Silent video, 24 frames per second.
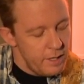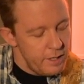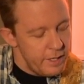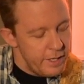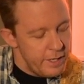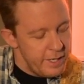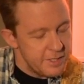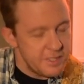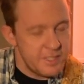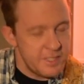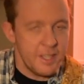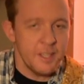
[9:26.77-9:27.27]

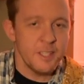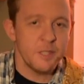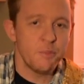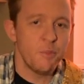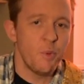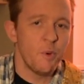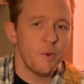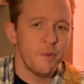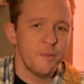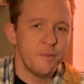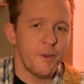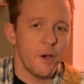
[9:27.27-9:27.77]
It sounds
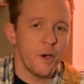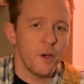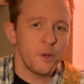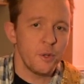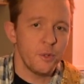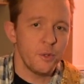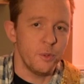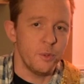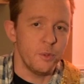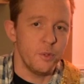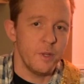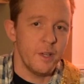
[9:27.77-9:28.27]
more
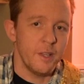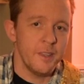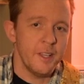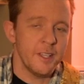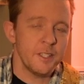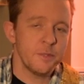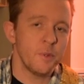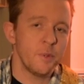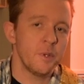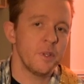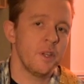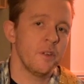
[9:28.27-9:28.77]
vocal, and
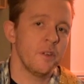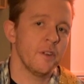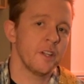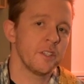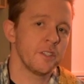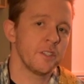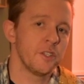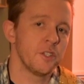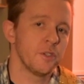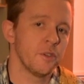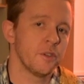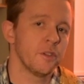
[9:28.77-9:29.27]
that's what you're
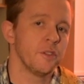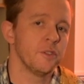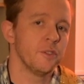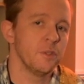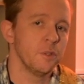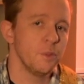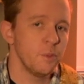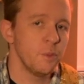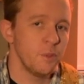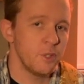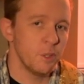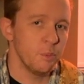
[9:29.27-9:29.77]
actually trying to
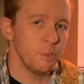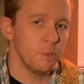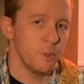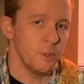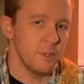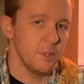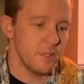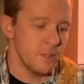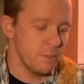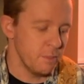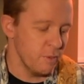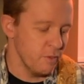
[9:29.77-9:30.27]
do with your
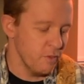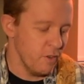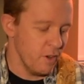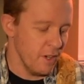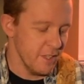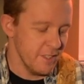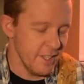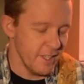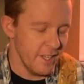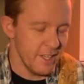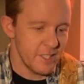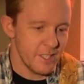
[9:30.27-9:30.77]
blues
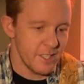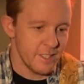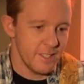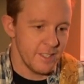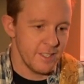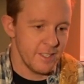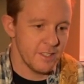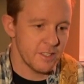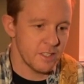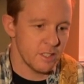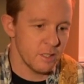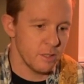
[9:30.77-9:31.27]
improvisation,
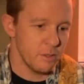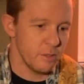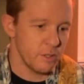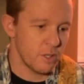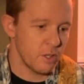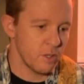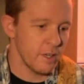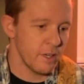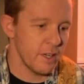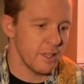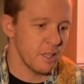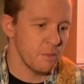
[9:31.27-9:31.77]
is to
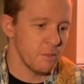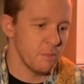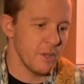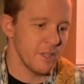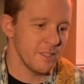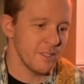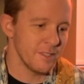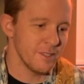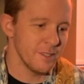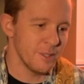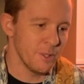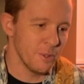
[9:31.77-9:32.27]
create the
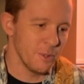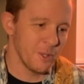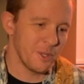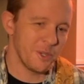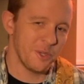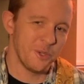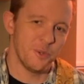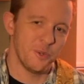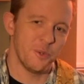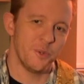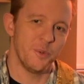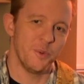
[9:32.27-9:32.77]
most
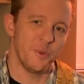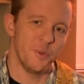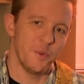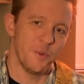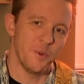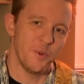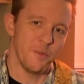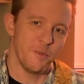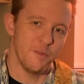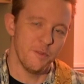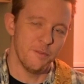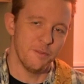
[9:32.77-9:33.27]
lyrical
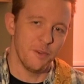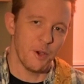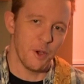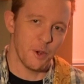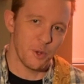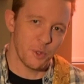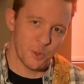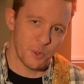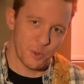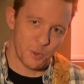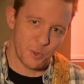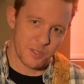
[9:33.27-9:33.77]

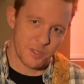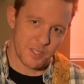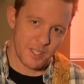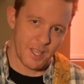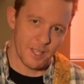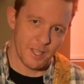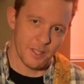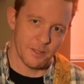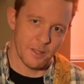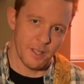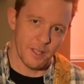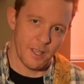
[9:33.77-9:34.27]
vocal
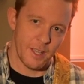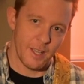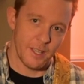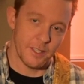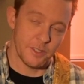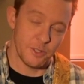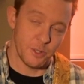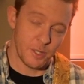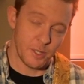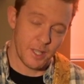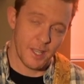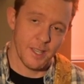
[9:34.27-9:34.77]
sound
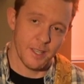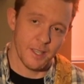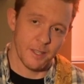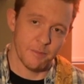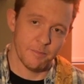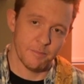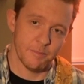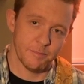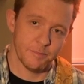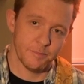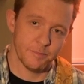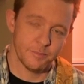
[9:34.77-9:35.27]
as you
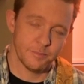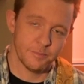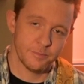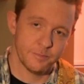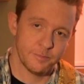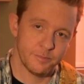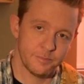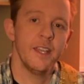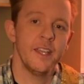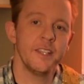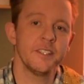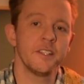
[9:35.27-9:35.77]
can.
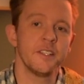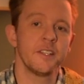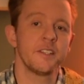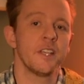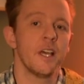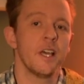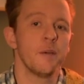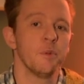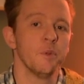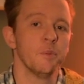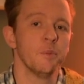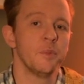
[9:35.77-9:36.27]
Here's an
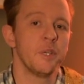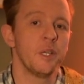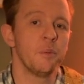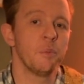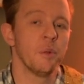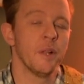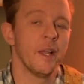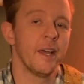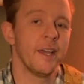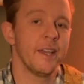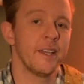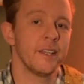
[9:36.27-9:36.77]
example of me
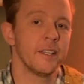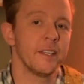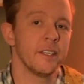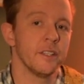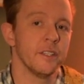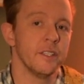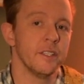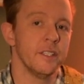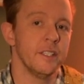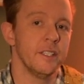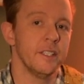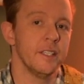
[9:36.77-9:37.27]
playing
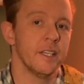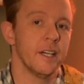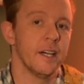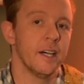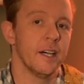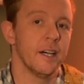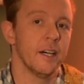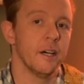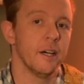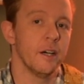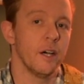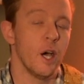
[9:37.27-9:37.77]
the
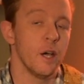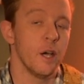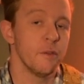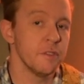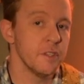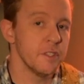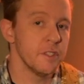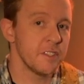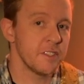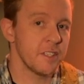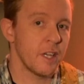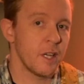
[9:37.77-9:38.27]
over
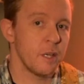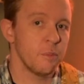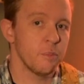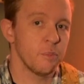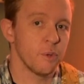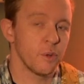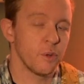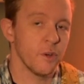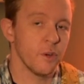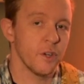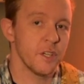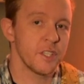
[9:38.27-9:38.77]
the same
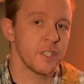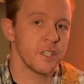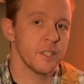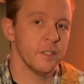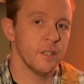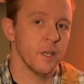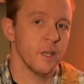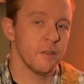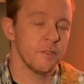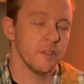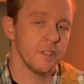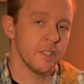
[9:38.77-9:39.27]
progression,
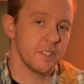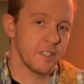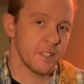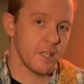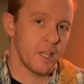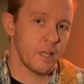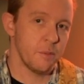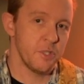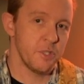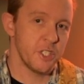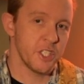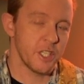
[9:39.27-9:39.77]
over the
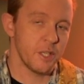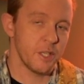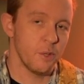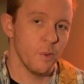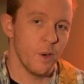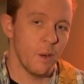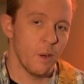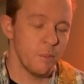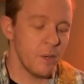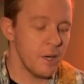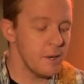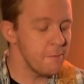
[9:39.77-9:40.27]
same G
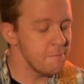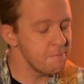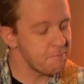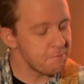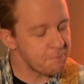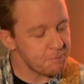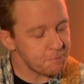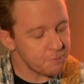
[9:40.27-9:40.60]
rumba.